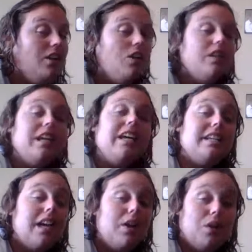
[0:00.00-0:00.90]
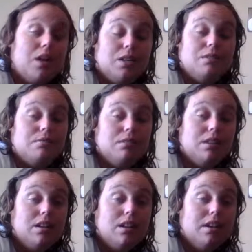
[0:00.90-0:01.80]
I don't like that word.
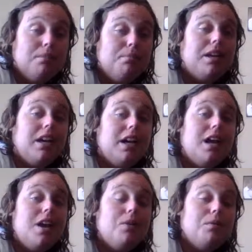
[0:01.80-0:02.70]
But